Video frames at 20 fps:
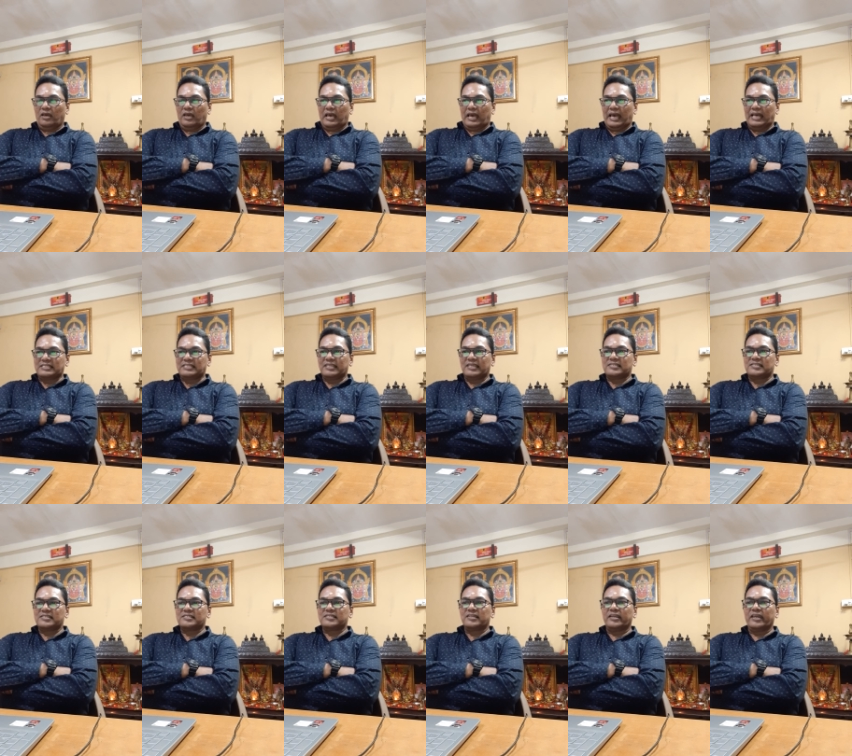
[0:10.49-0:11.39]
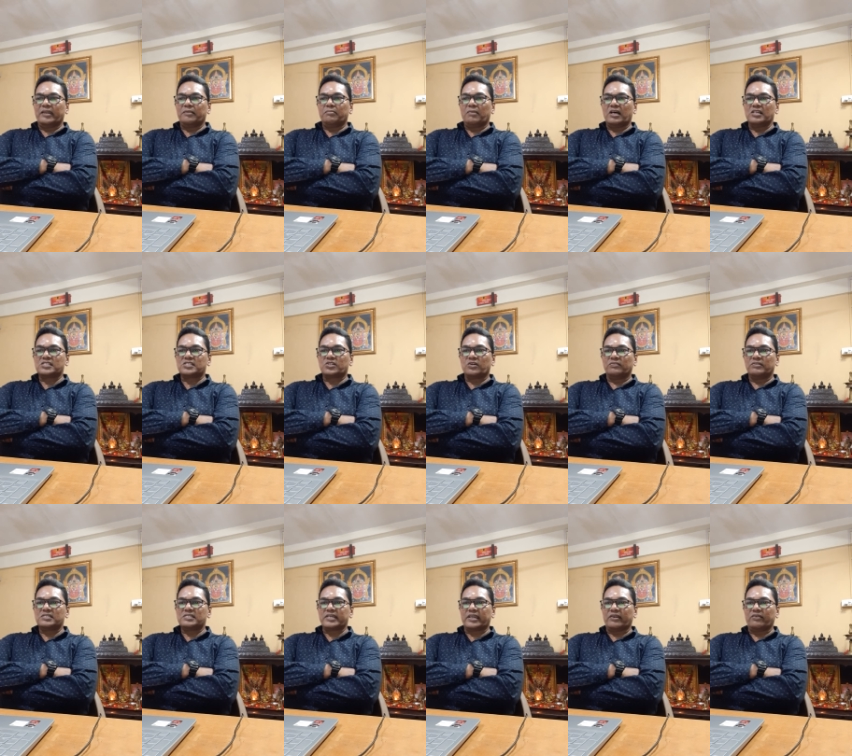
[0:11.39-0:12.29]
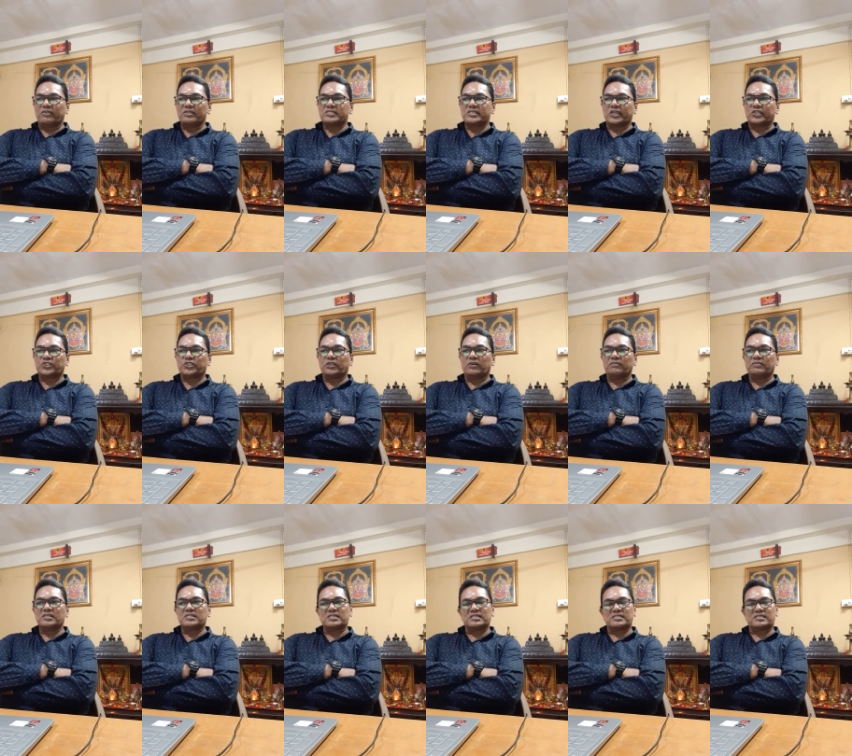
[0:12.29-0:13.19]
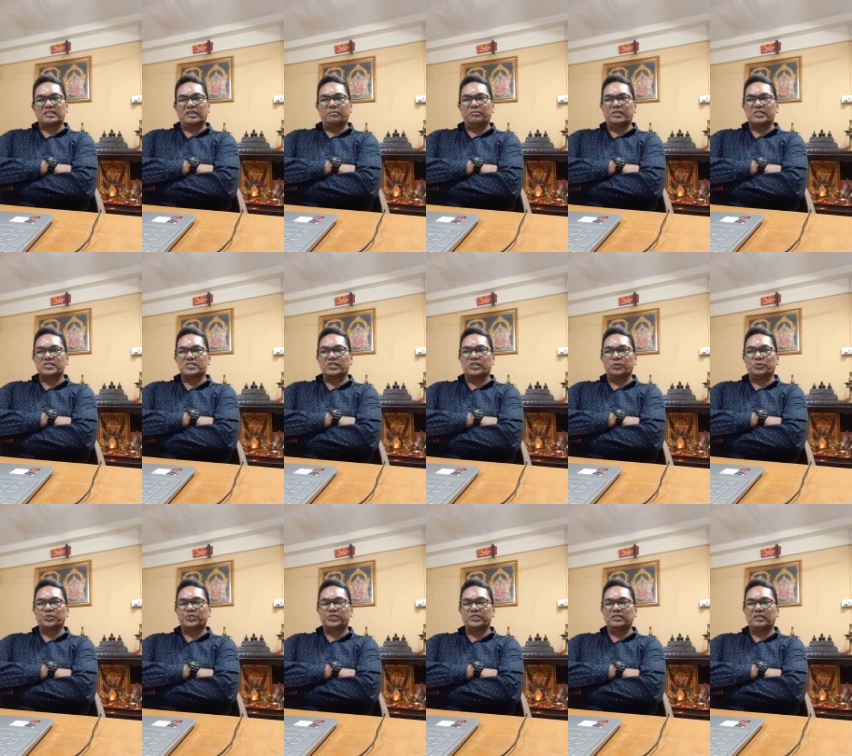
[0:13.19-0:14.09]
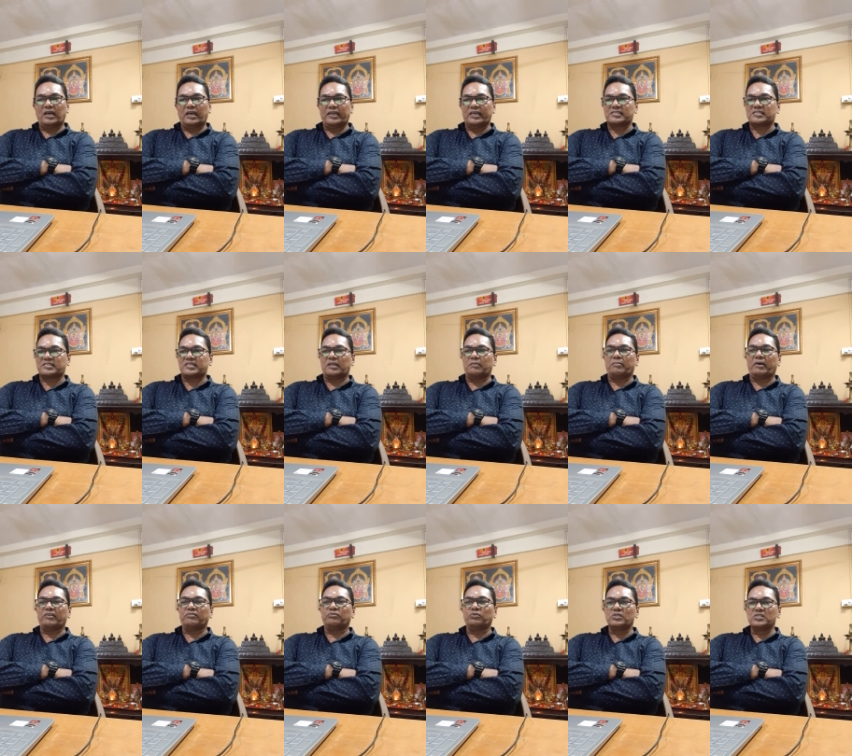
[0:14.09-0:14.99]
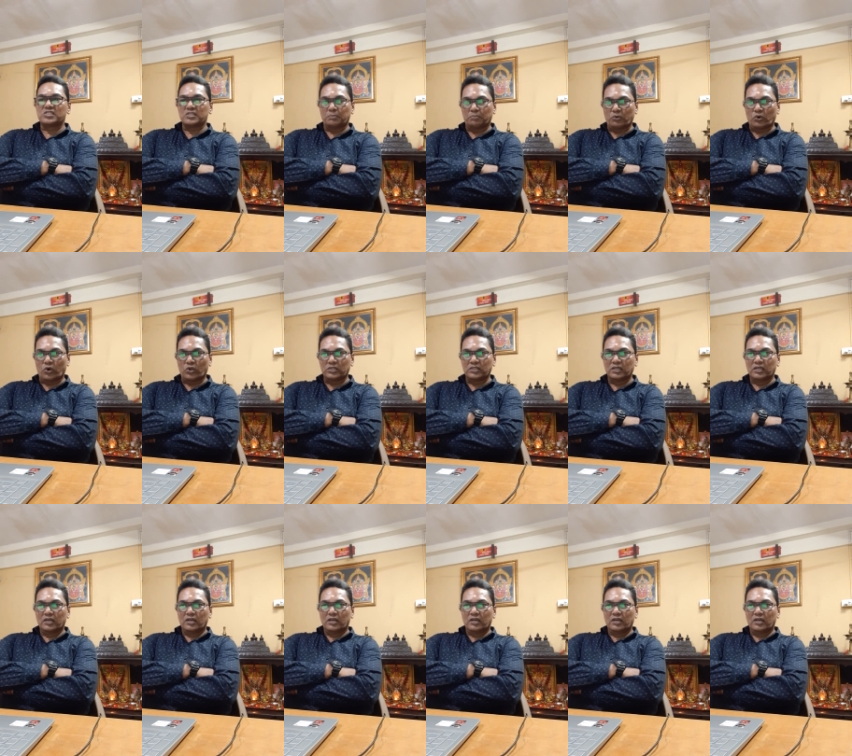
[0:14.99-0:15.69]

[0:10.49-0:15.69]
As the assistant headmaster of the secondary section of this esteemed institution, I extend my full support